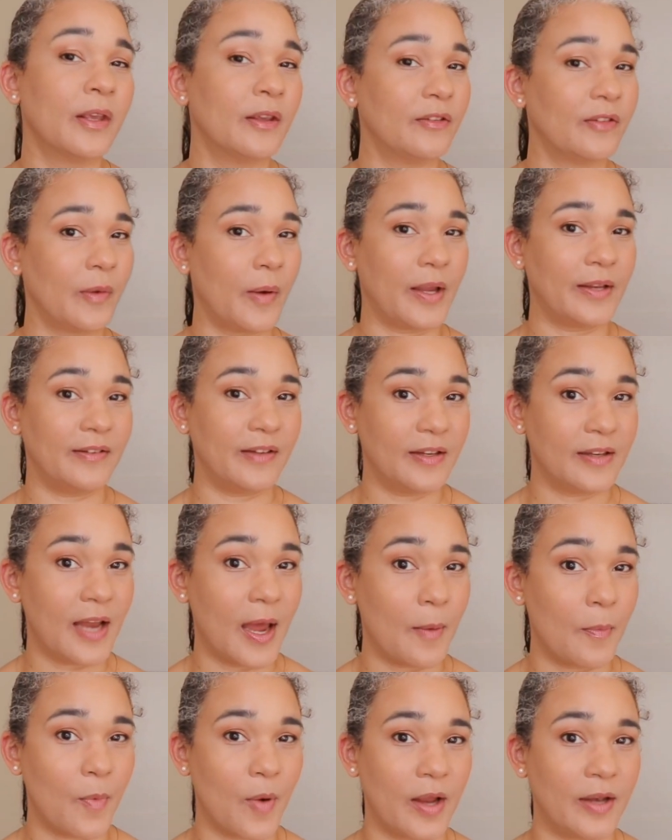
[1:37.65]
So I did
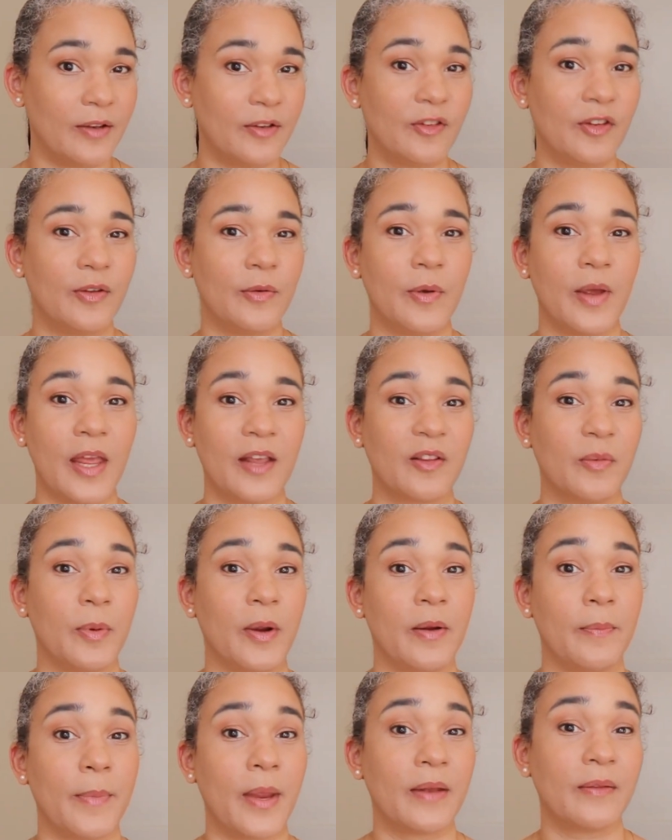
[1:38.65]
not want to
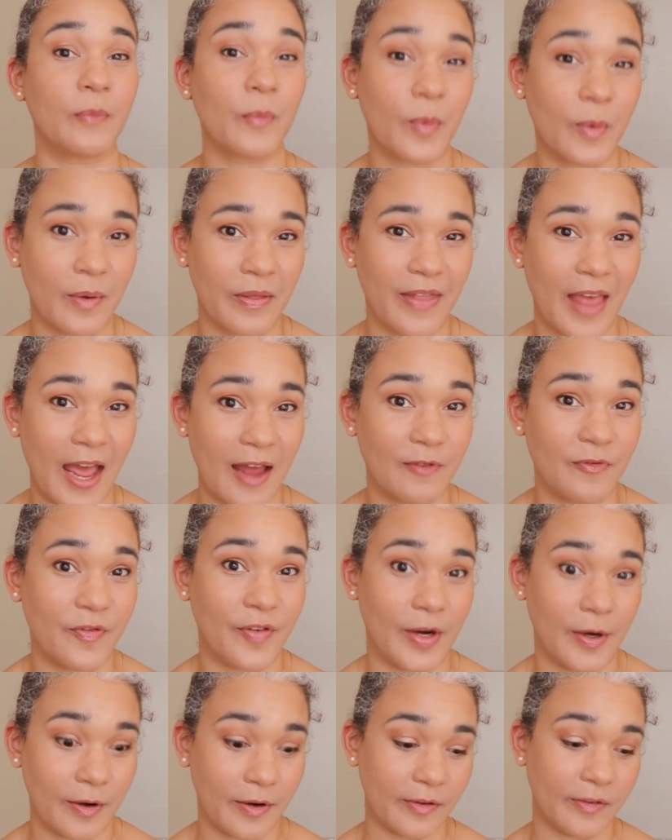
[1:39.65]
experiment with that
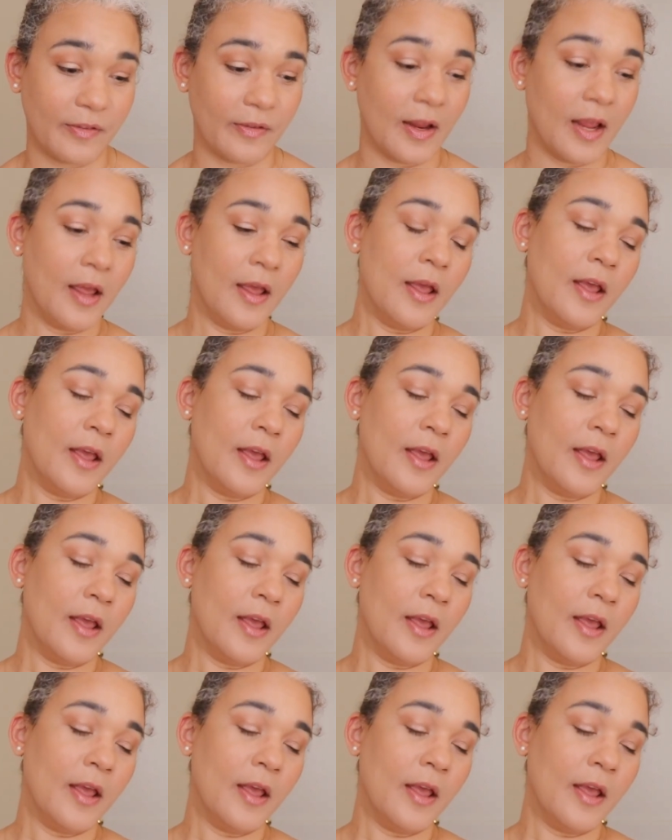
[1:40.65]
first.